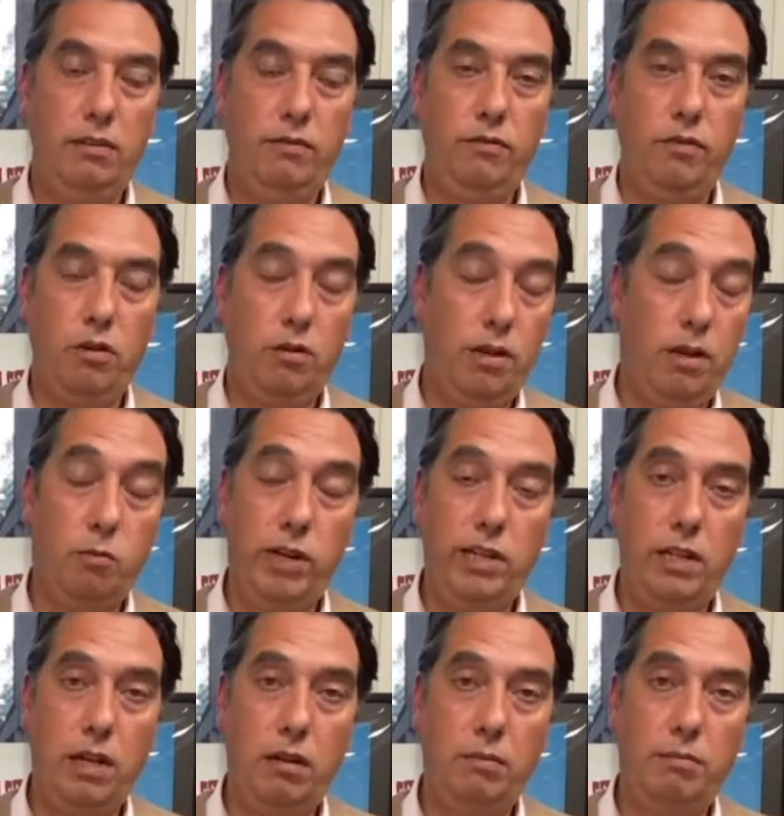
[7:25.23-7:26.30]
or a
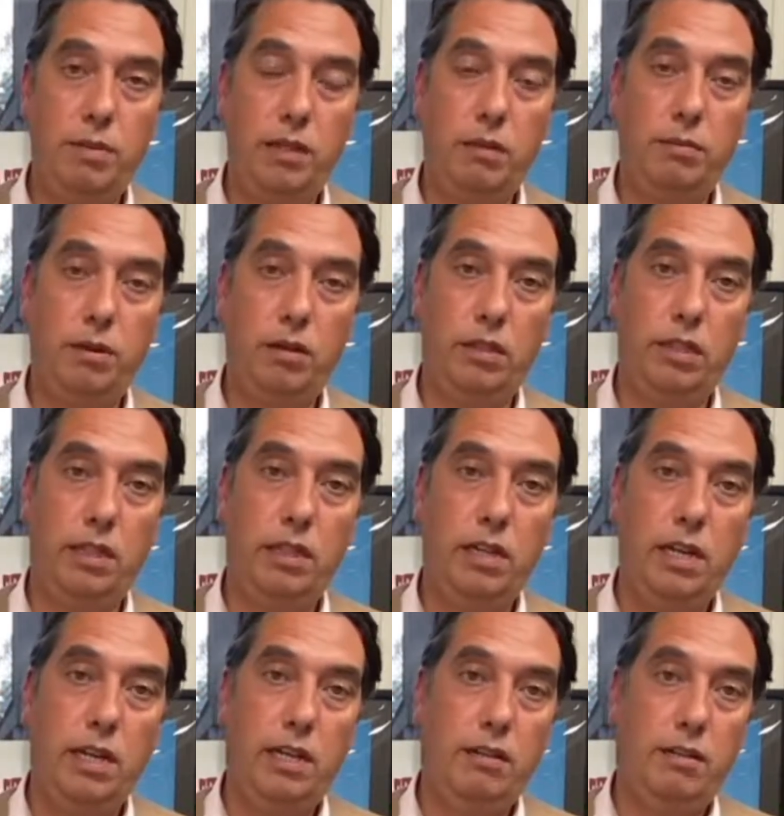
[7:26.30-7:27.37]
window, beg your pardon,
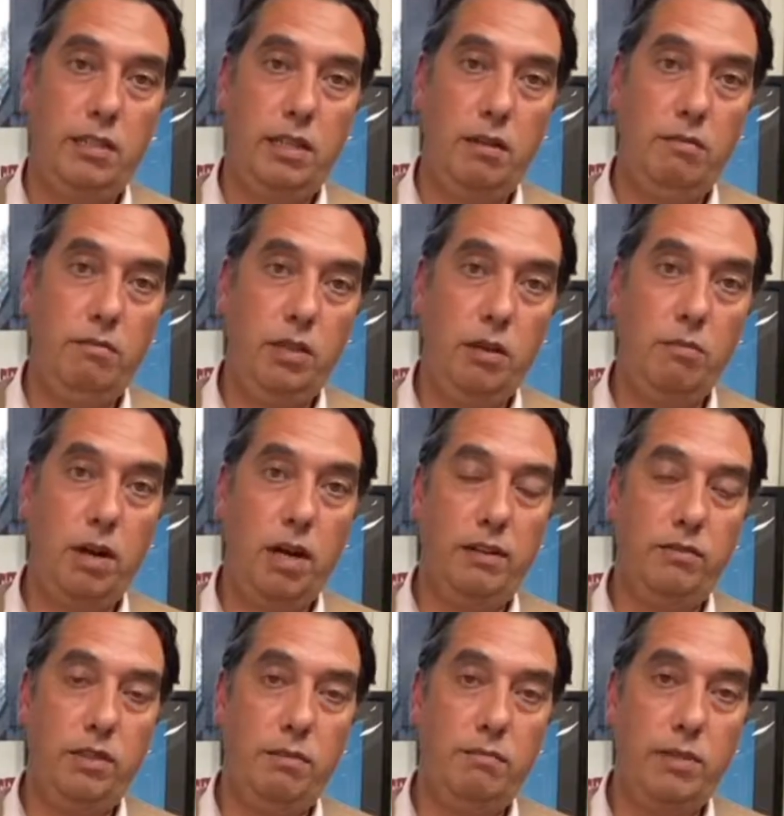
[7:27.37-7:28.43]
so you might
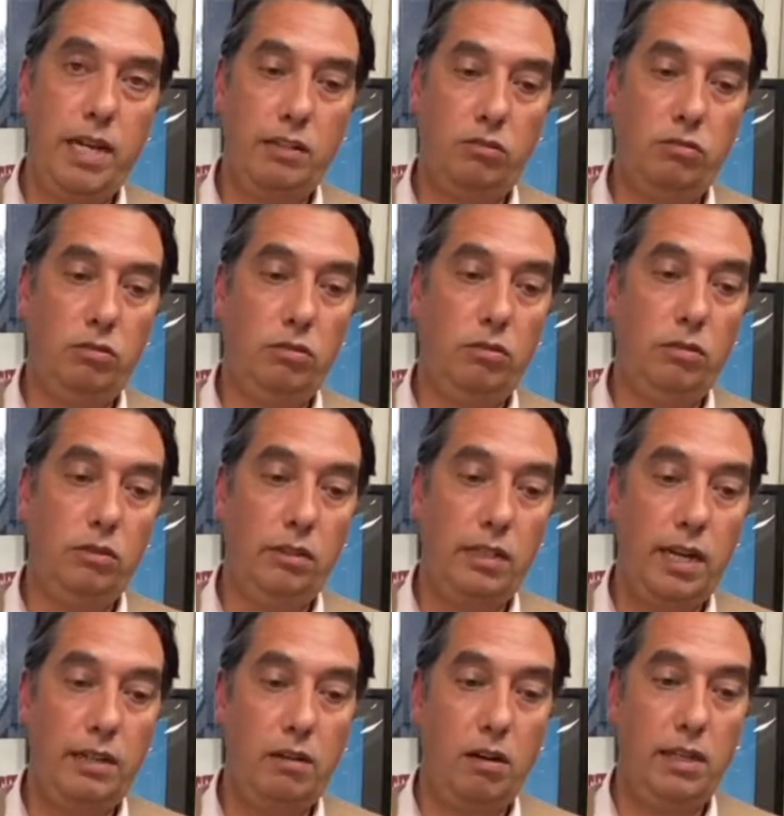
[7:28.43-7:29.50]
have some natural
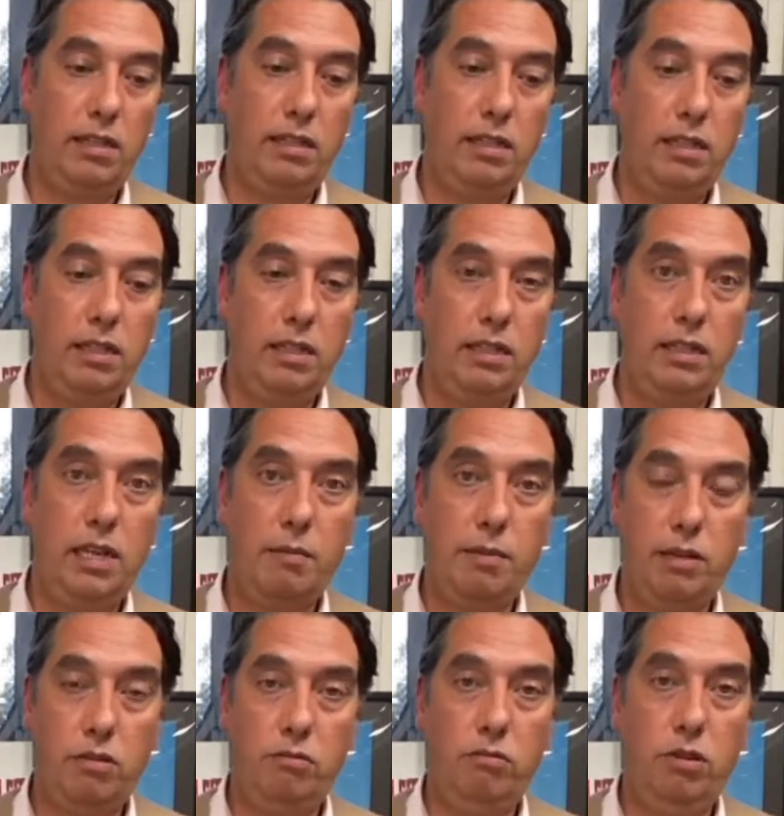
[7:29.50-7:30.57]
daylight
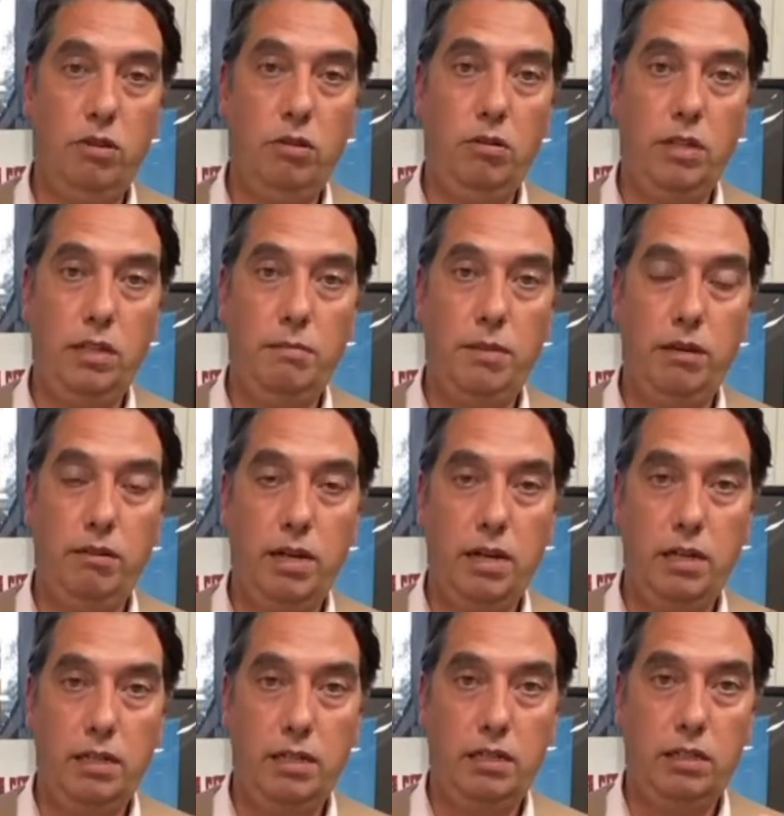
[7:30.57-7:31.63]
coming through the
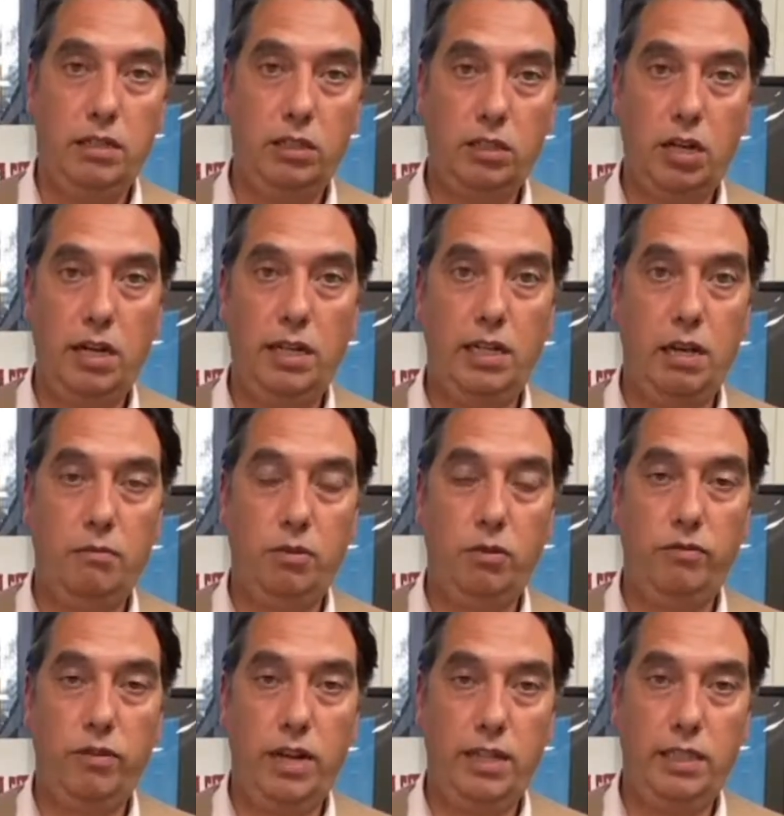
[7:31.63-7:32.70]
mirror, shining up your
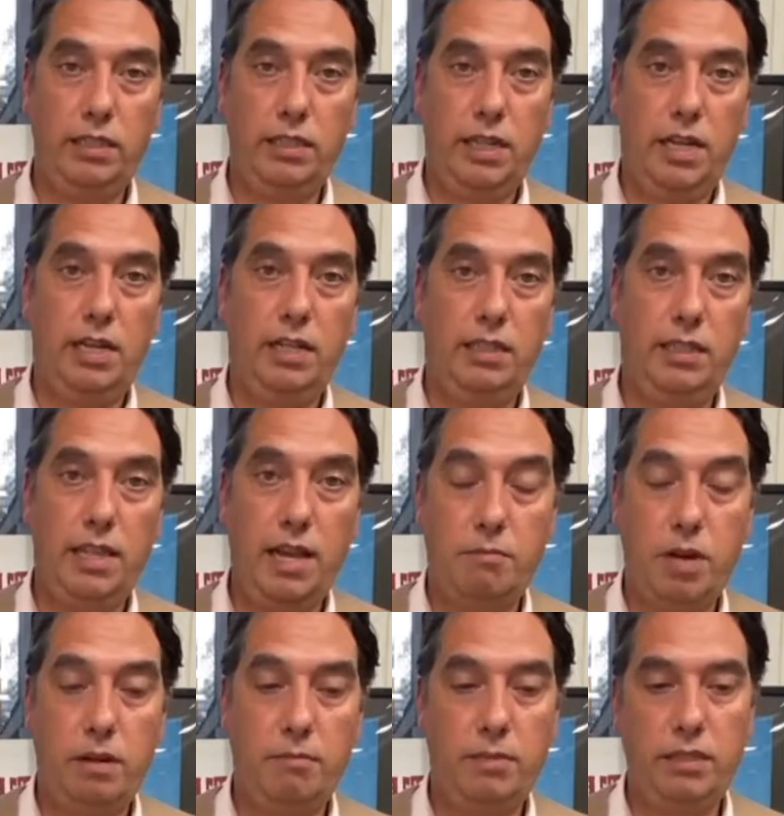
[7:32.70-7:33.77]
face, and that
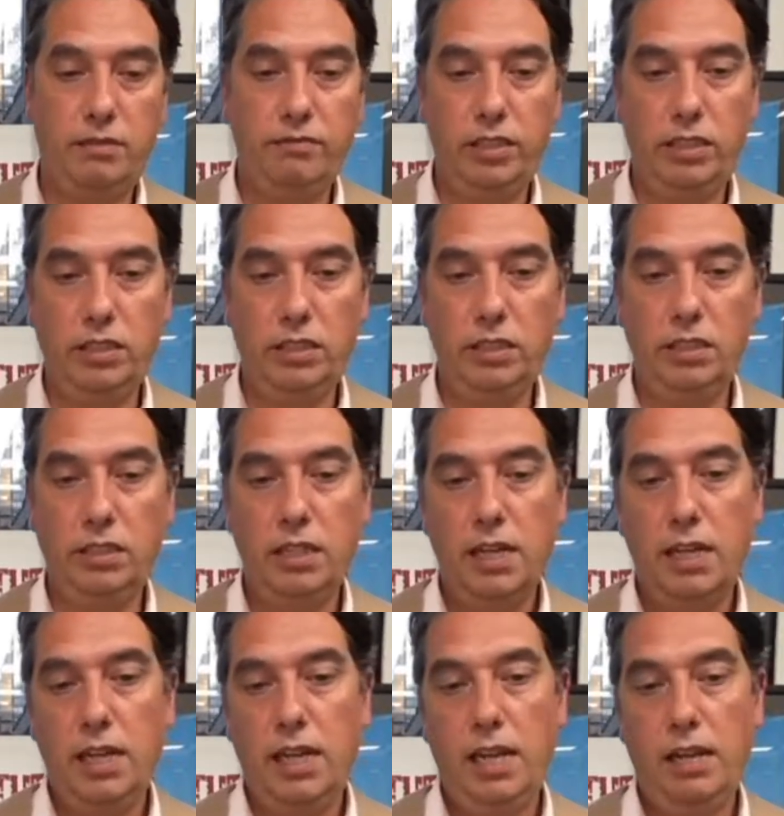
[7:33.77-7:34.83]
might be sufficient.
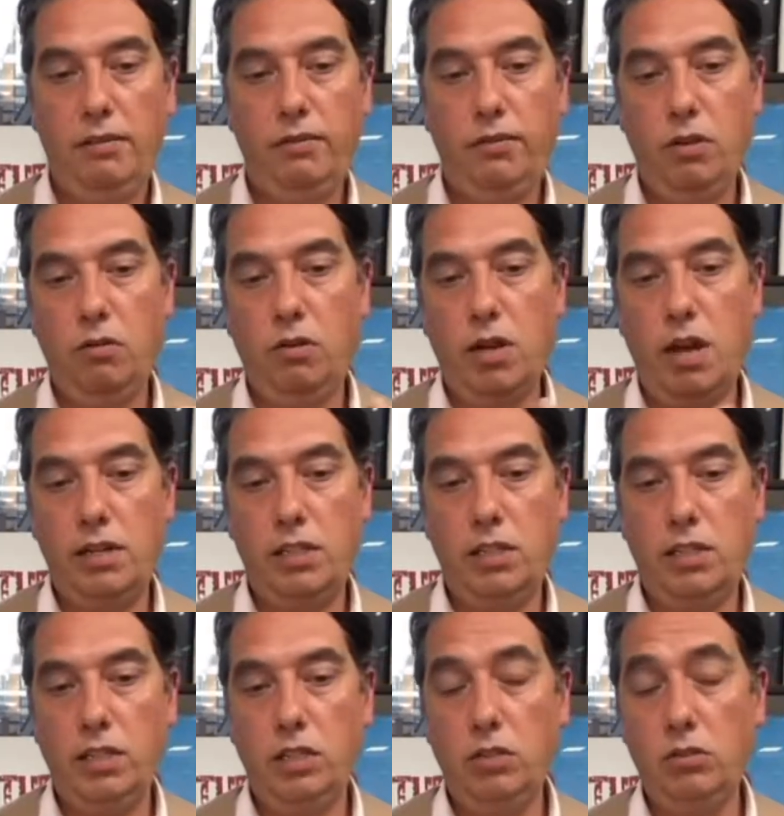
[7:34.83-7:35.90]
If you're going
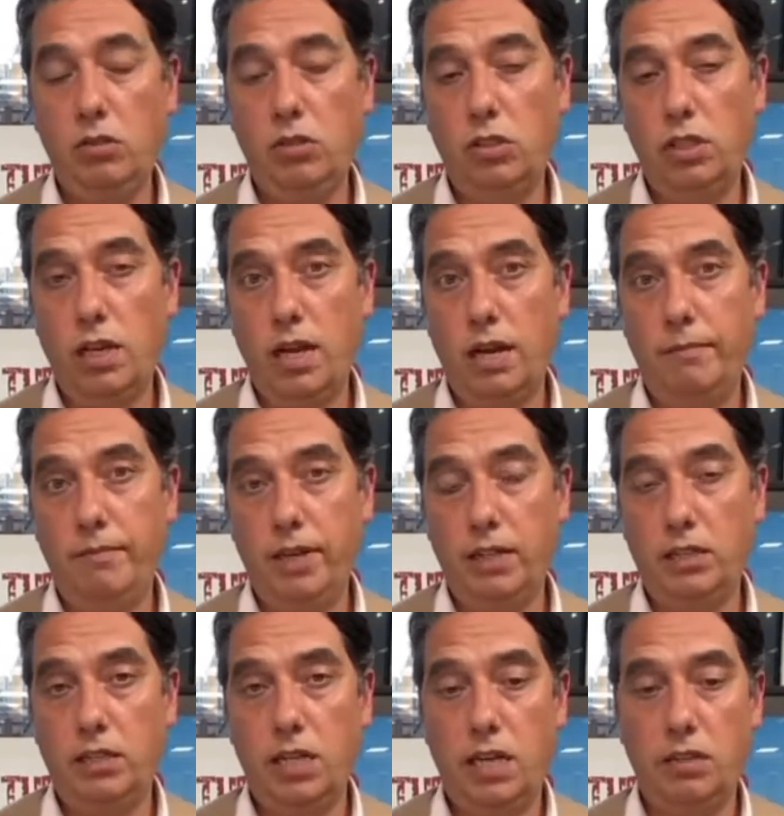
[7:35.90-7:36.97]
to use
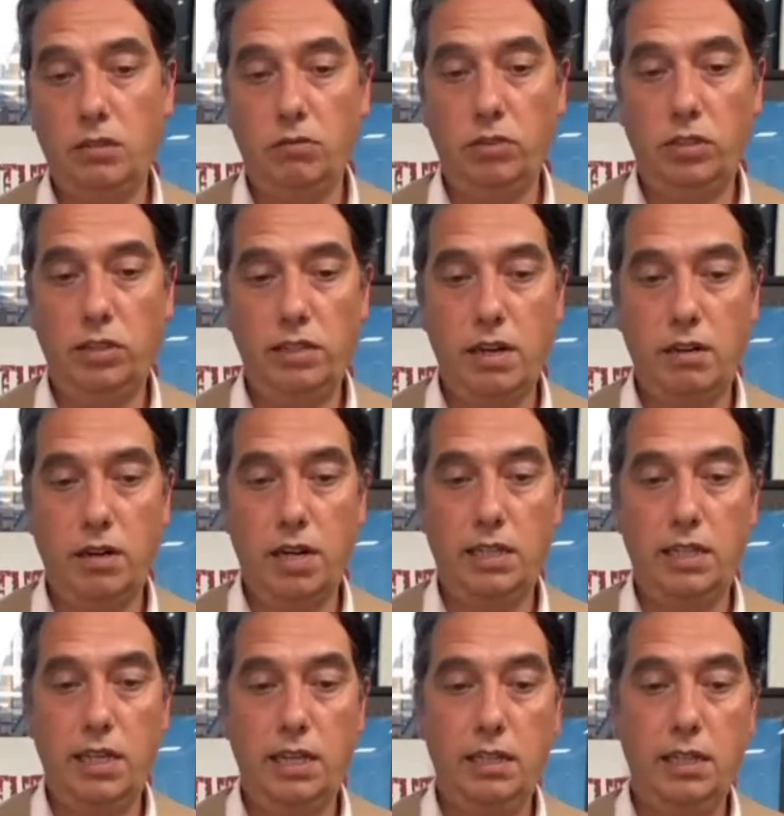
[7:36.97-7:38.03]
external studio
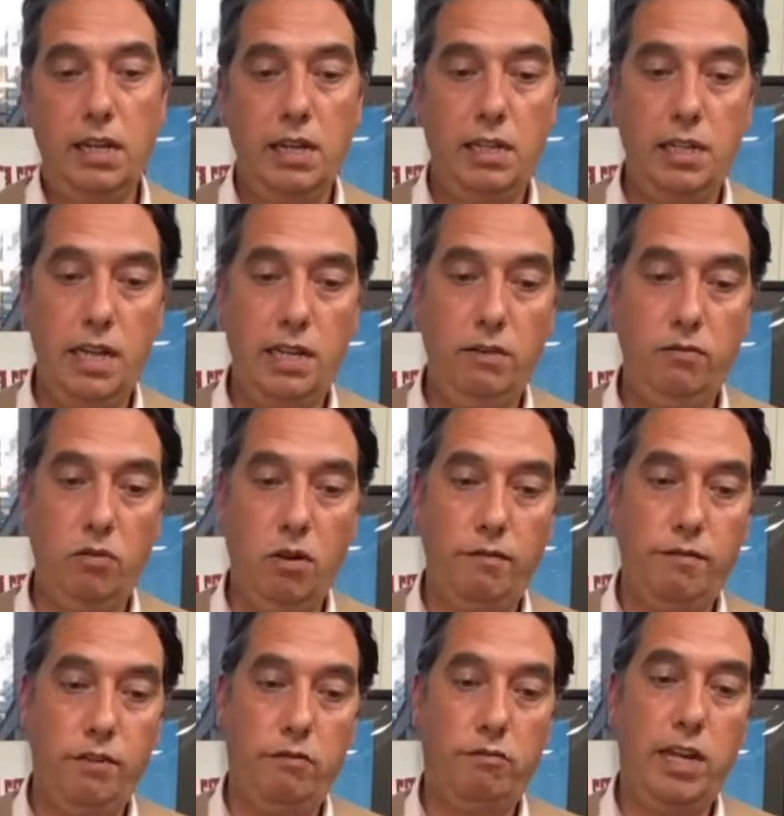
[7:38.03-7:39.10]
lighting, then you've got
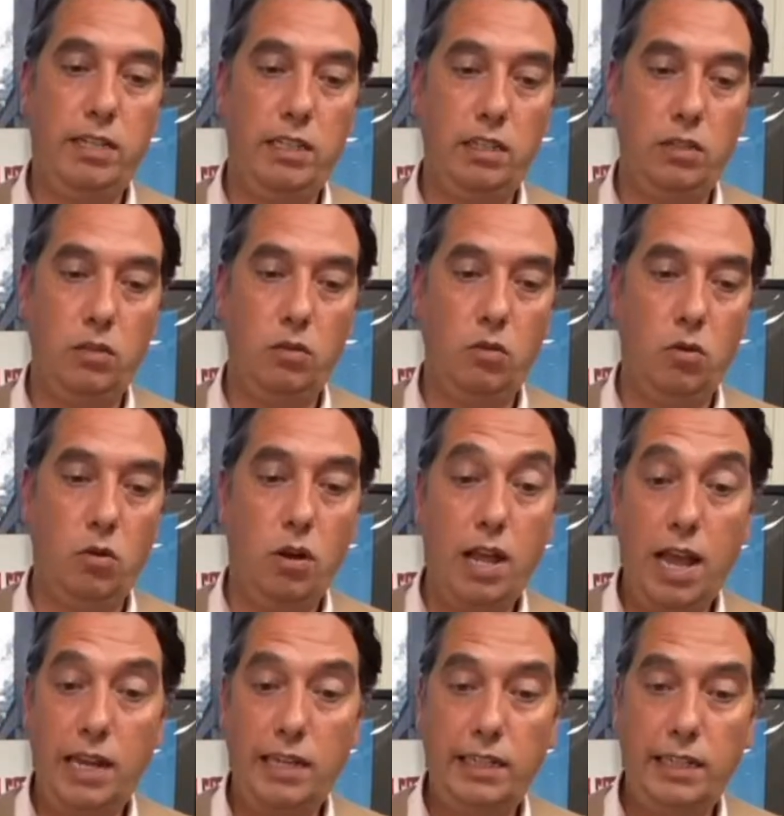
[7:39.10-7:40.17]
fluorescent or
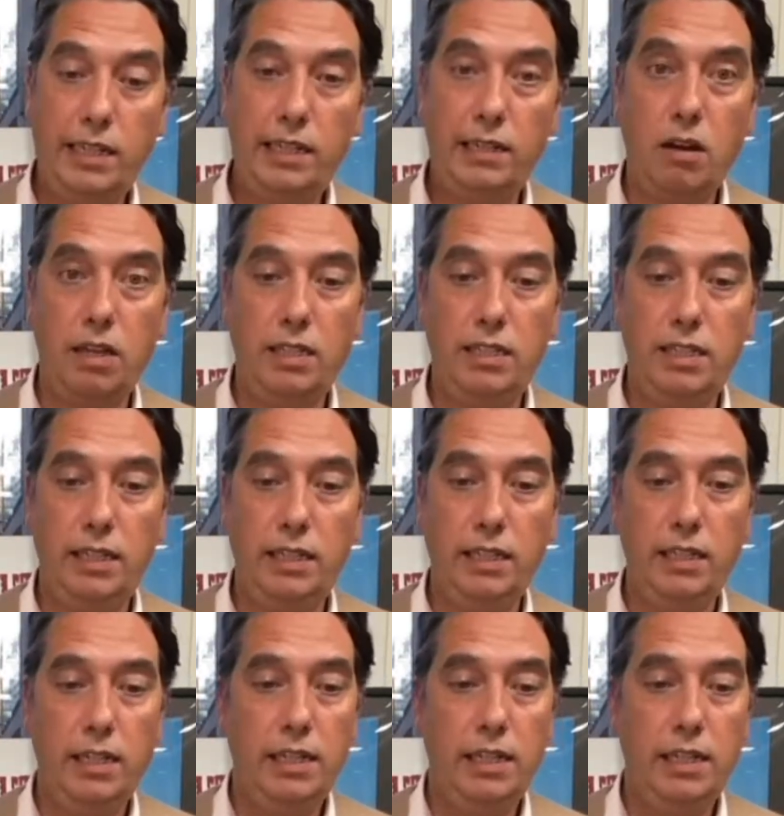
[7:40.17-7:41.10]
LED lighting.